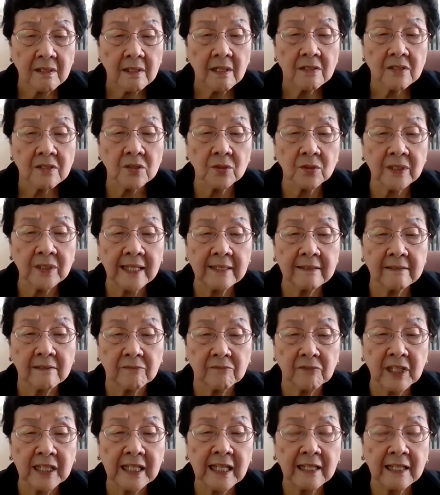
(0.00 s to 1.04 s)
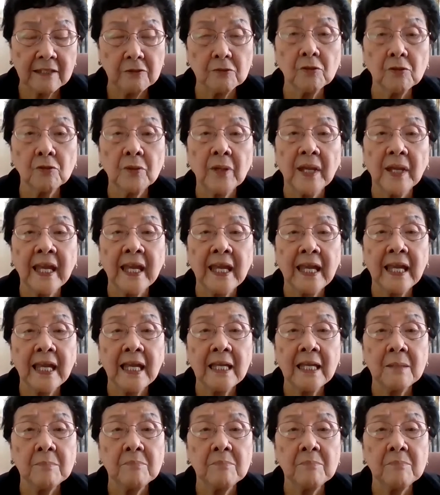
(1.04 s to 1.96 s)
so that they can know A,